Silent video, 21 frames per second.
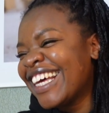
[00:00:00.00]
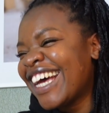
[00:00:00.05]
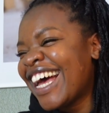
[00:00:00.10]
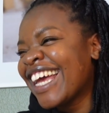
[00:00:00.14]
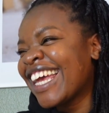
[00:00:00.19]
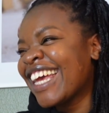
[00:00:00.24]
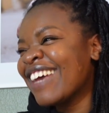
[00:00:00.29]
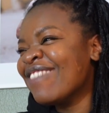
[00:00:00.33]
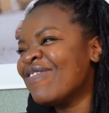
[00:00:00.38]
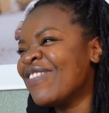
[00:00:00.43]
Then
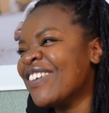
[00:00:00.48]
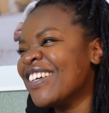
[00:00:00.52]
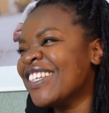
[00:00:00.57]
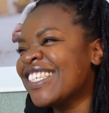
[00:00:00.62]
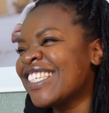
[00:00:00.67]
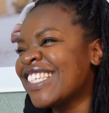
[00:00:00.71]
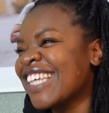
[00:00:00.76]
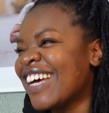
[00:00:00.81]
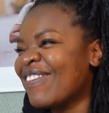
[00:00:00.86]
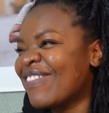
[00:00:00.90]
I can put
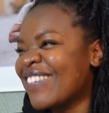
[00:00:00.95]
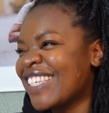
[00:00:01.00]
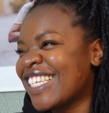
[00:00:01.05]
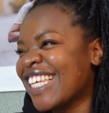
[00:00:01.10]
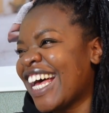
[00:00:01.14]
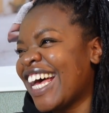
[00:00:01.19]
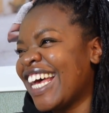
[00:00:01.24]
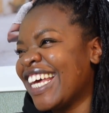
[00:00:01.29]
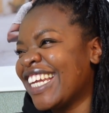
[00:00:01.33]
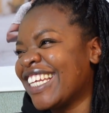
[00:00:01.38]

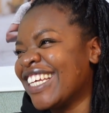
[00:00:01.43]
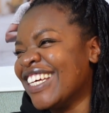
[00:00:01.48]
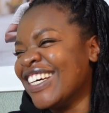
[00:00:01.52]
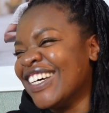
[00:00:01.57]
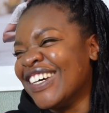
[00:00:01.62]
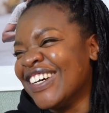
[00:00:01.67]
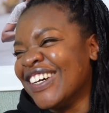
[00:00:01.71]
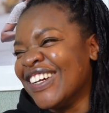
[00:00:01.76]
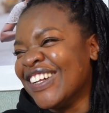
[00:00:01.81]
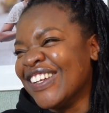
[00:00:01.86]

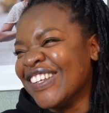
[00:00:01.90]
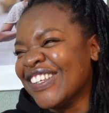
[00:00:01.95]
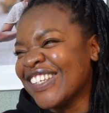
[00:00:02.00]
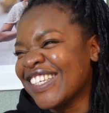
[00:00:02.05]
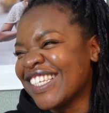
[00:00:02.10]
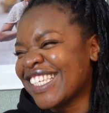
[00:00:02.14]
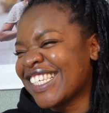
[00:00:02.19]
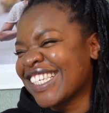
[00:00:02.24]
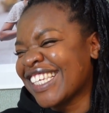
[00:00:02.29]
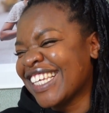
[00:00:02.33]

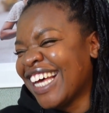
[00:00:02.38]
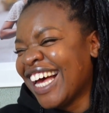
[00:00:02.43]
subtitles.